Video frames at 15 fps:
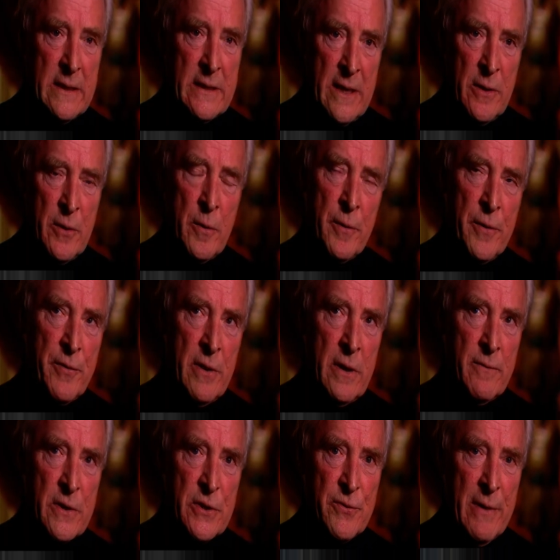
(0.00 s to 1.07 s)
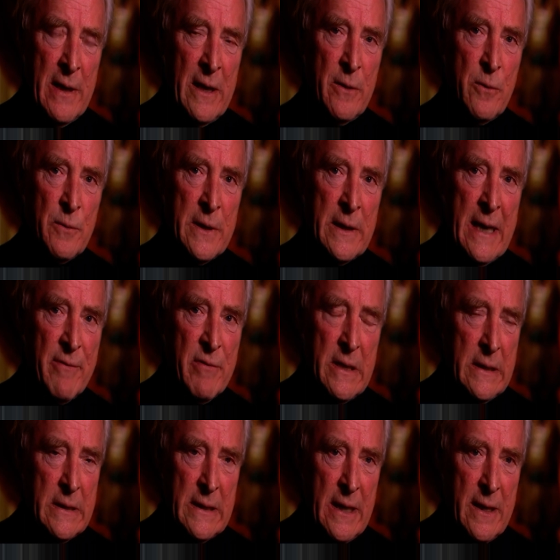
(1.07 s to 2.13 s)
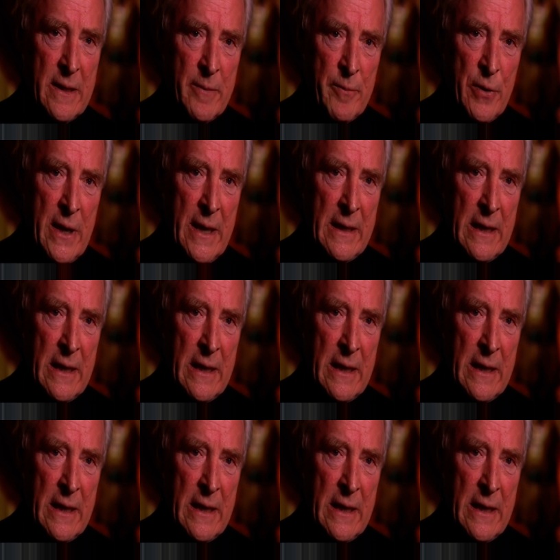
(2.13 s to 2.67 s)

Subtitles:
There were three of us, really, who did everything together, Brian